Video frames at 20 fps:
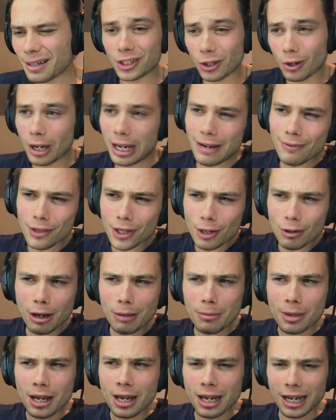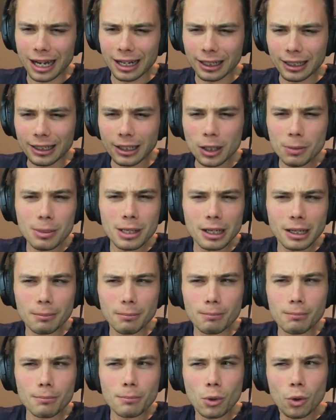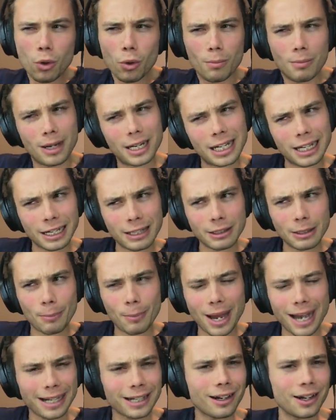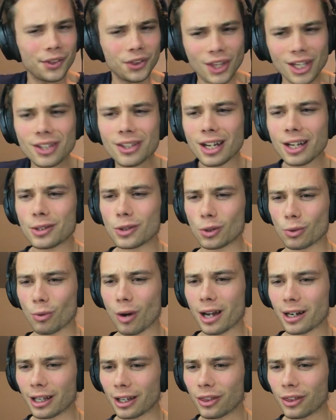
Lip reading: So even though I'm a little bit more money in the bank, I think that is all right.